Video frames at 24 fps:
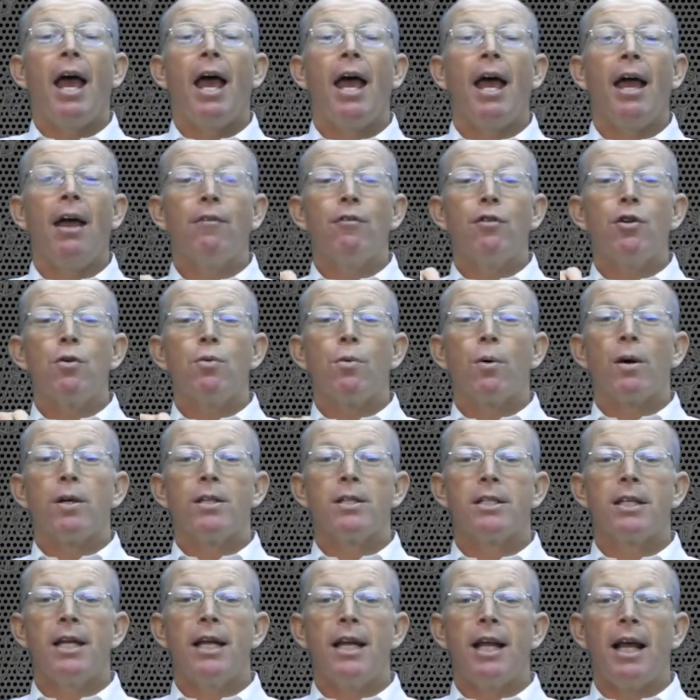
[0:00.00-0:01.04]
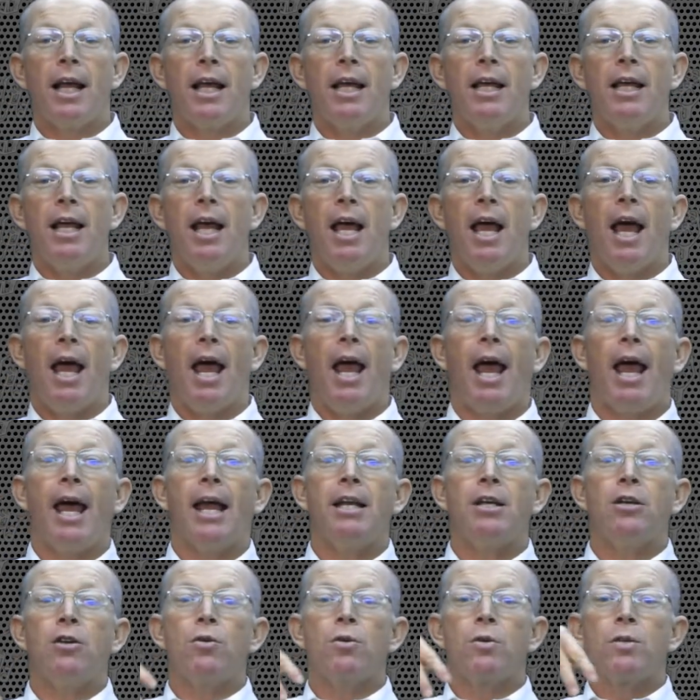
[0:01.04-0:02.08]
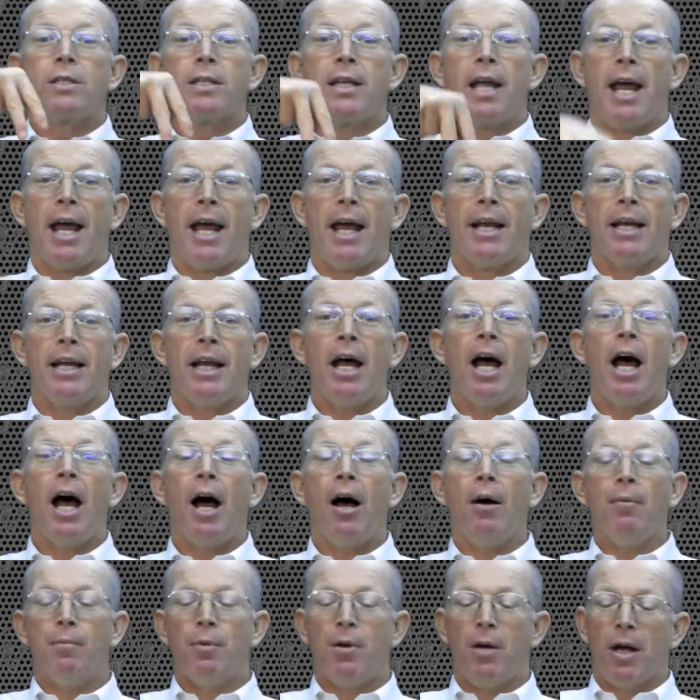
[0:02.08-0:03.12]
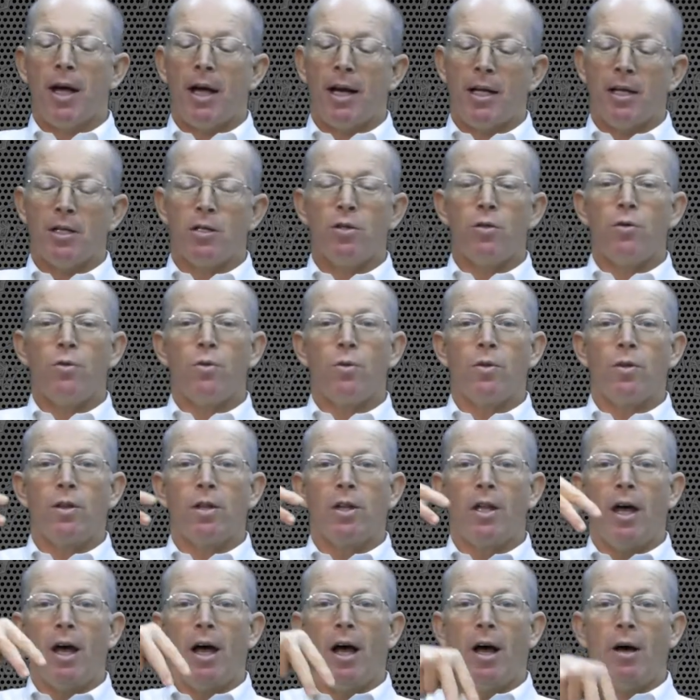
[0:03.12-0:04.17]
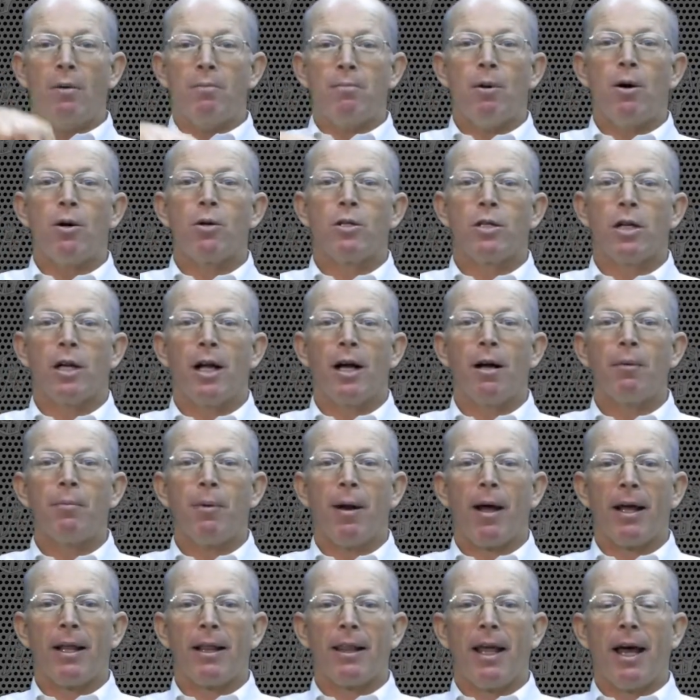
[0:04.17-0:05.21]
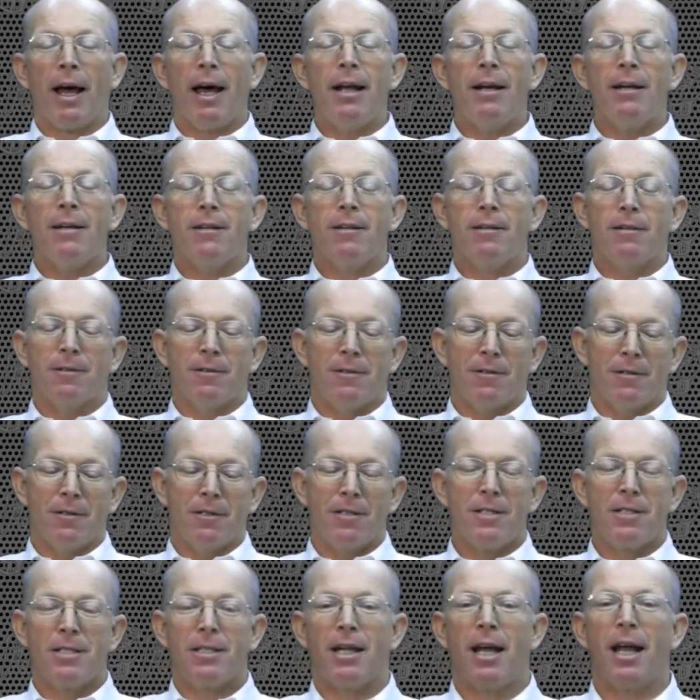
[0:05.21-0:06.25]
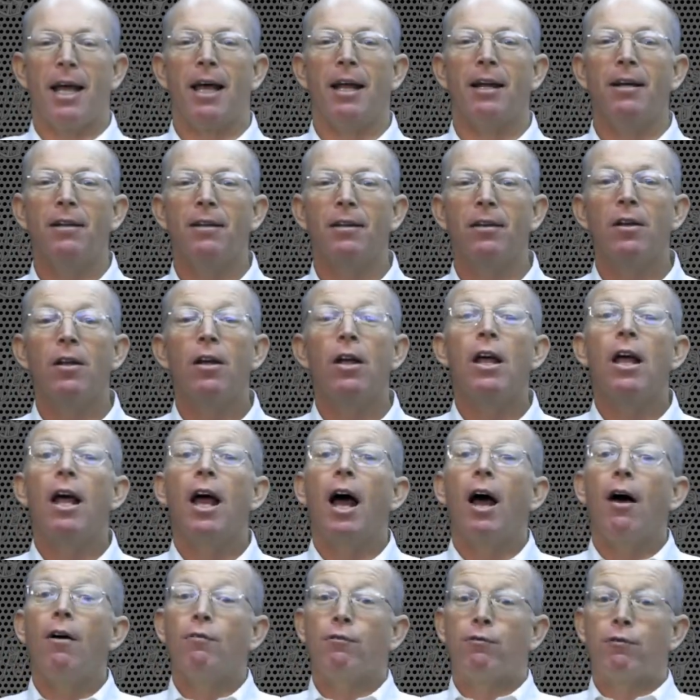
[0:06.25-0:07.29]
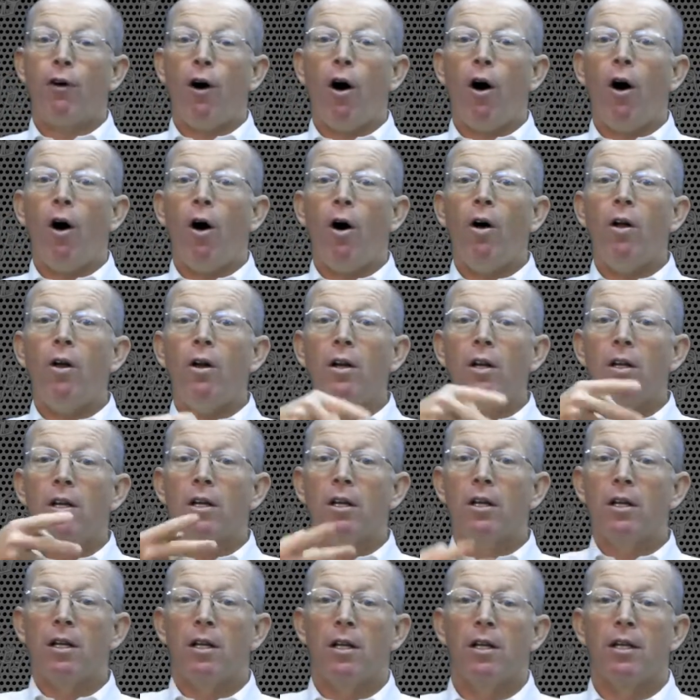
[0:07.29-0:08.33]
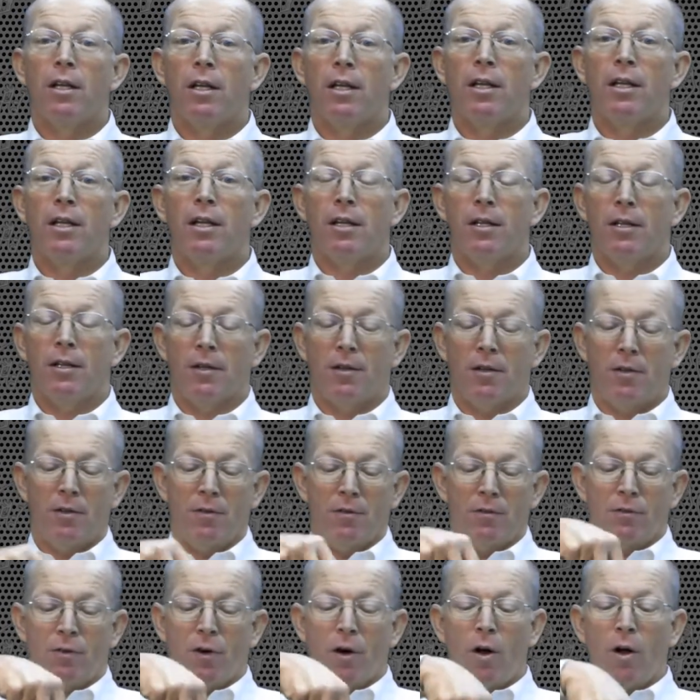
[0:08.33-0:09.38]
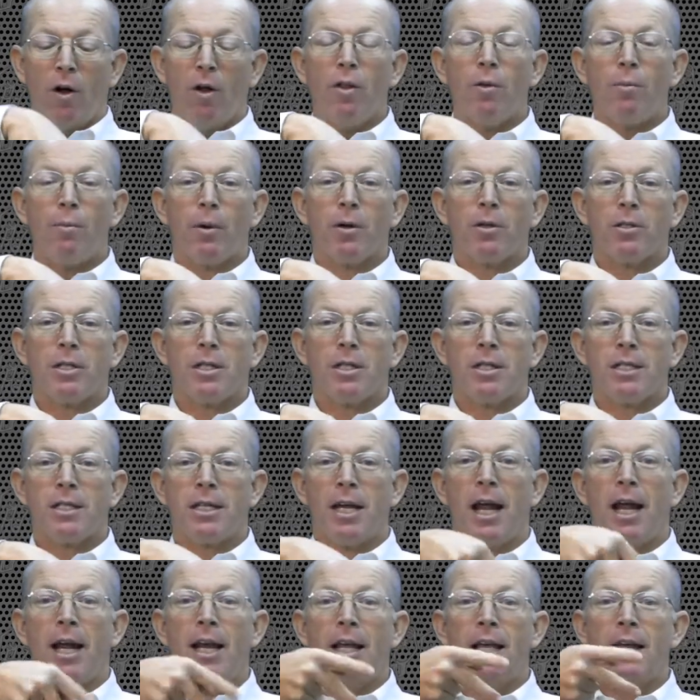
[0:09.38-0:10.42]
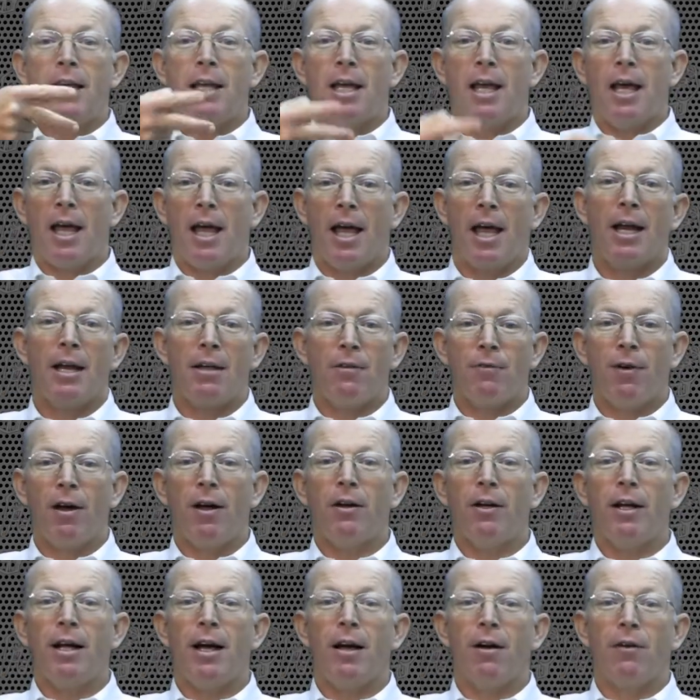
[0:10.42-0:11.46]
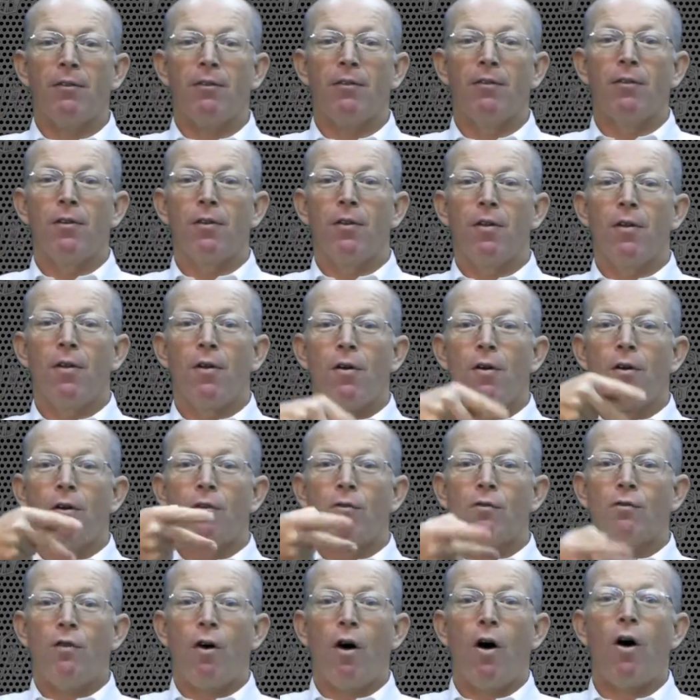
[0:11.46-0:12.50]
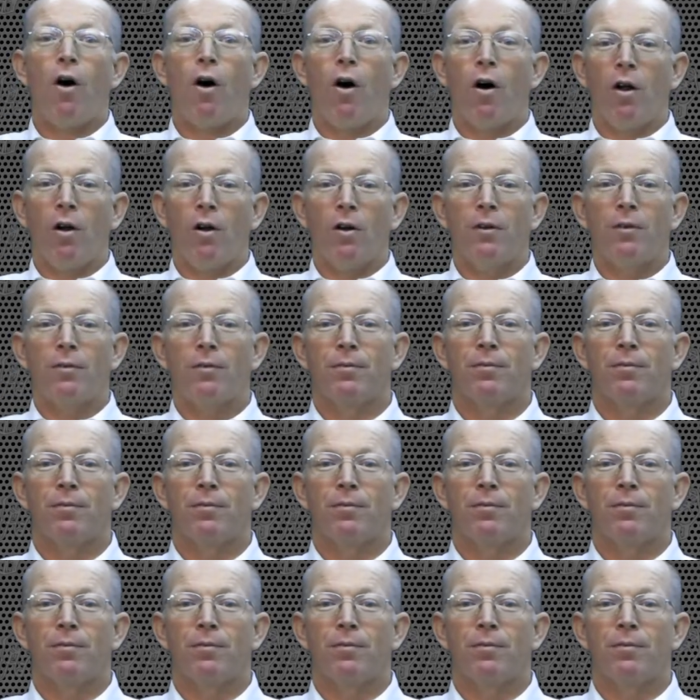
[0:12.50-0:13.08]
If you were sitting and you stand up, you kind of do the motion up like that. Stand. Fall. Fall, the person is standing and he fell down. Fall.